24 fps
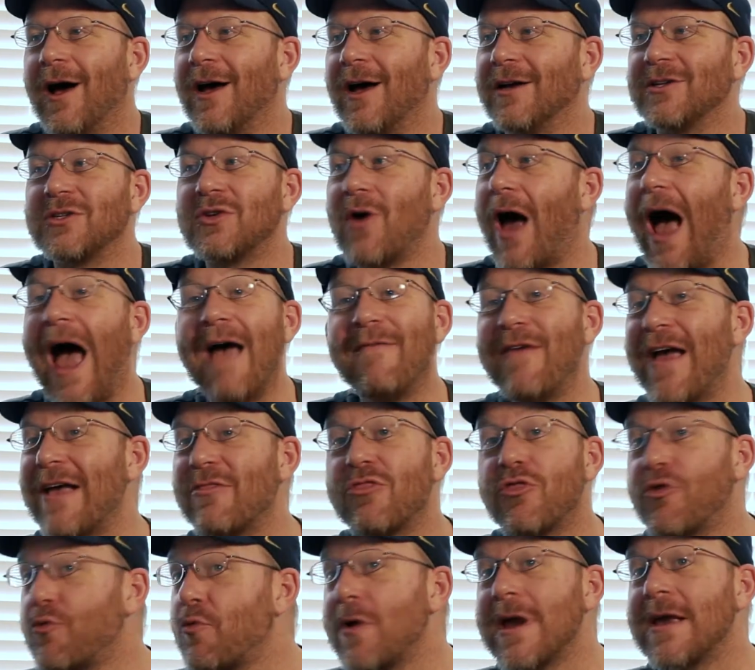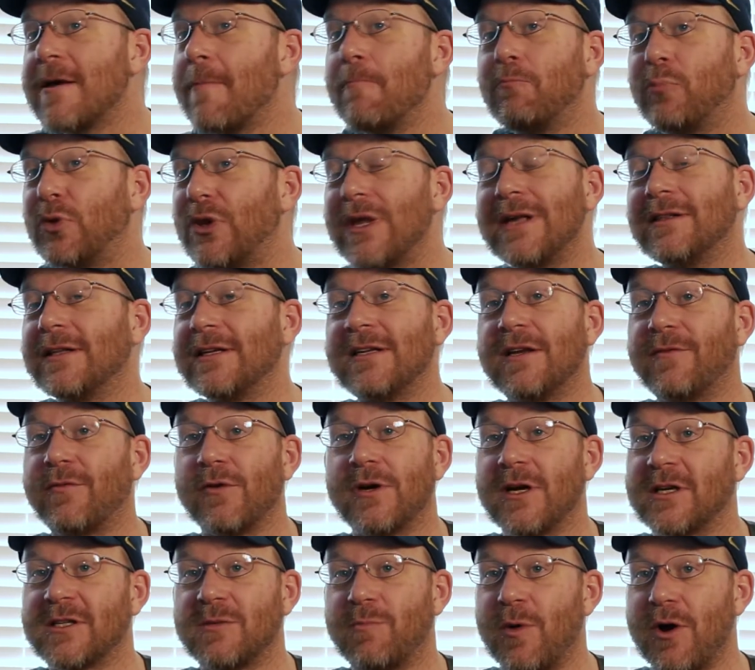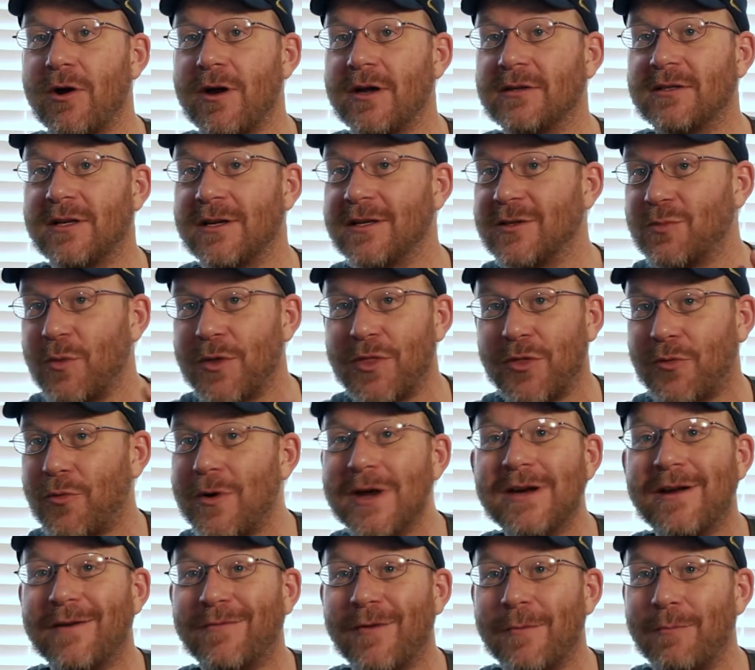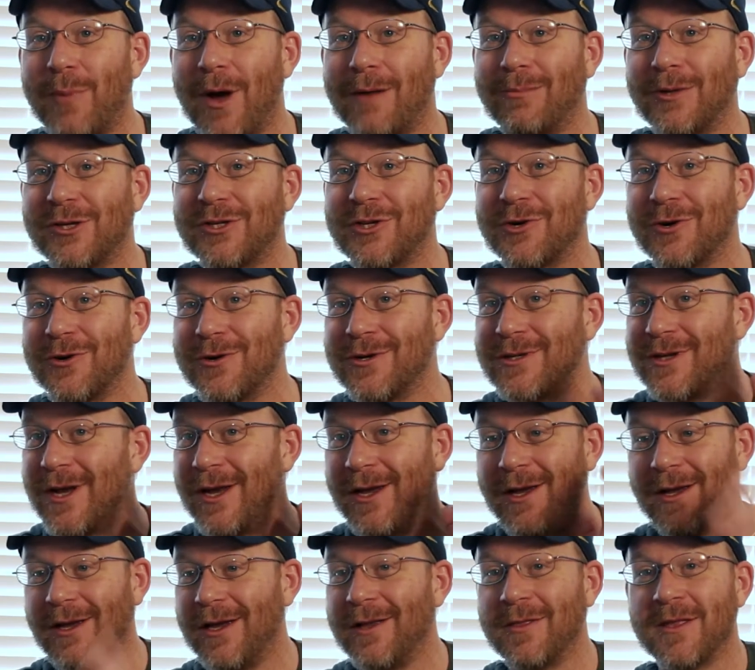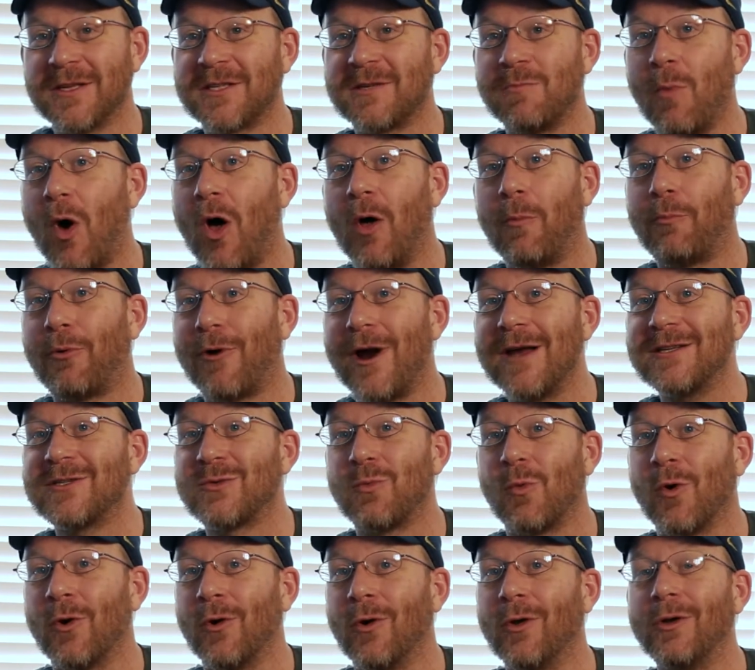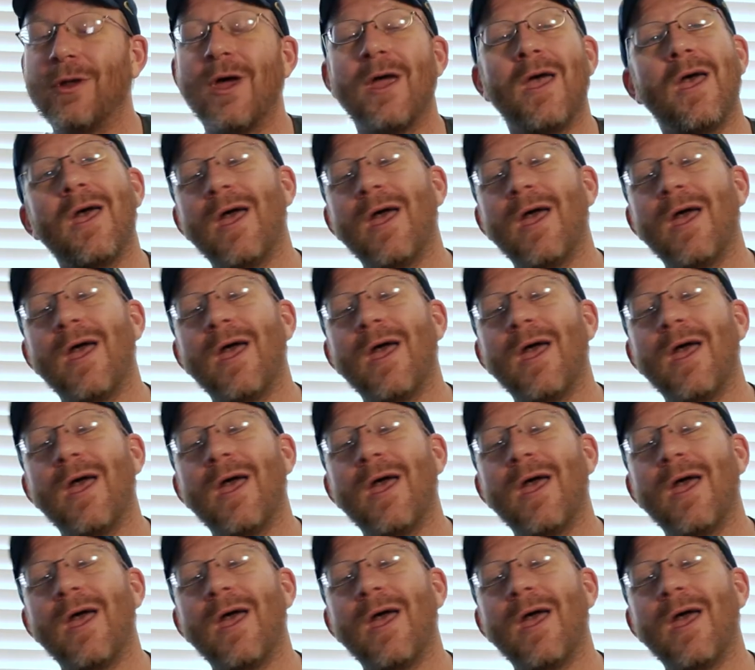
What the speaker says: So I've had three completely different experiences with three different publishers in the small press world.